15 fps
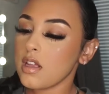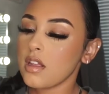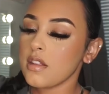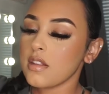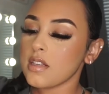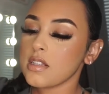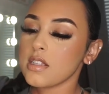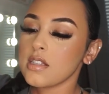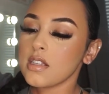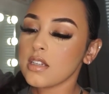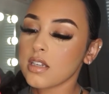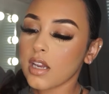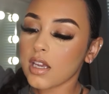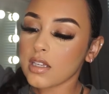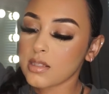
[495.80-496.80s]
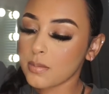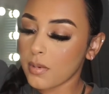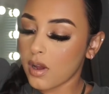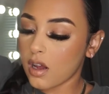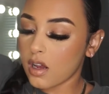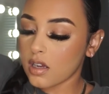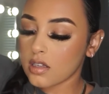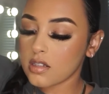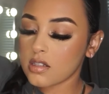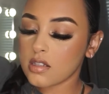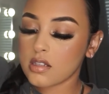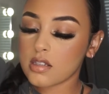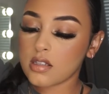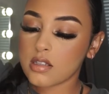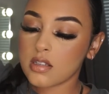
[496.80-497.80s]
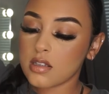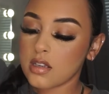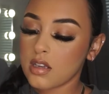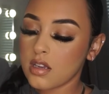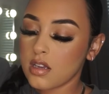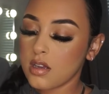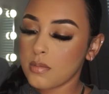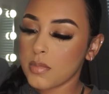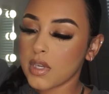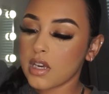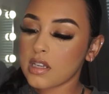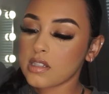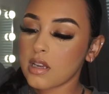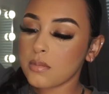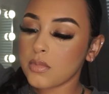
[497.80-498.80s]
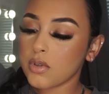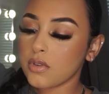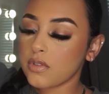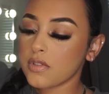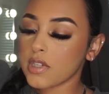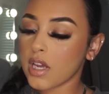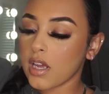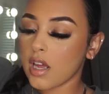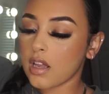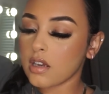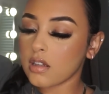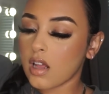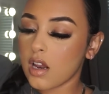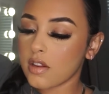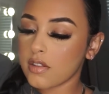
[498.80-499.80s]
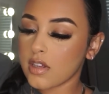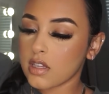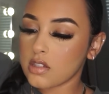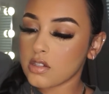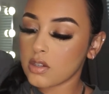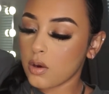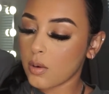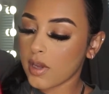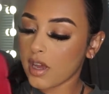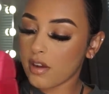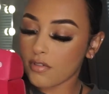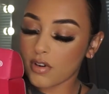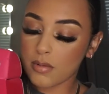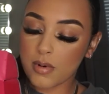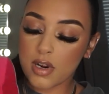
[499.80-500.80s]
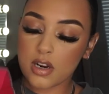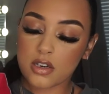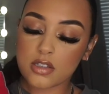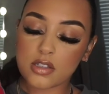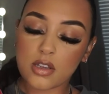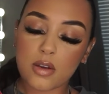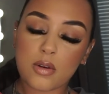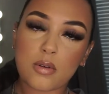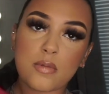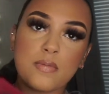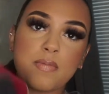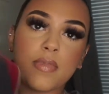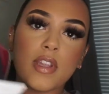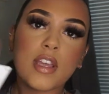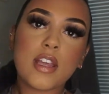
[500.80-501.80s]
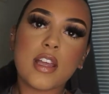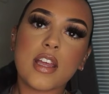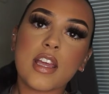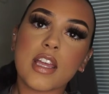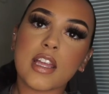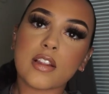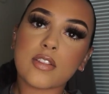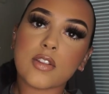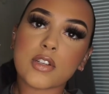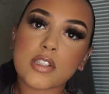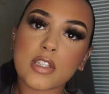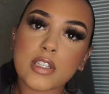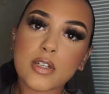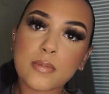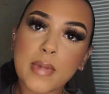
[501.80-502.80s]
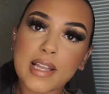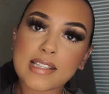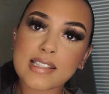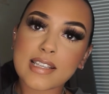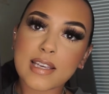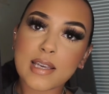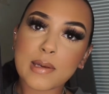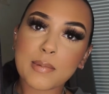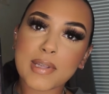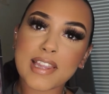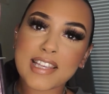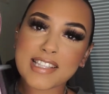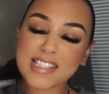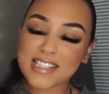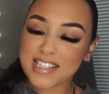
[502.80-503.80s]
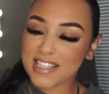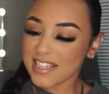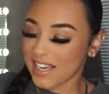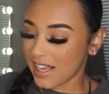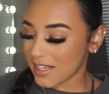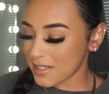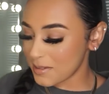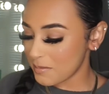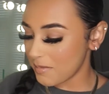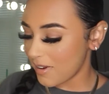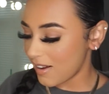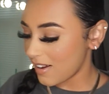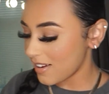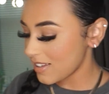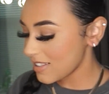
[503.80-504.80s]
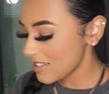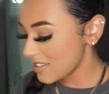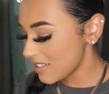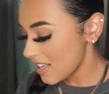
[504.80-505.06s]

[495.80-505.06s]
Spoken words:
This is the next box. Because I moved, I had a lot of things going everywhere, so it looks a little messy, but this is the next box.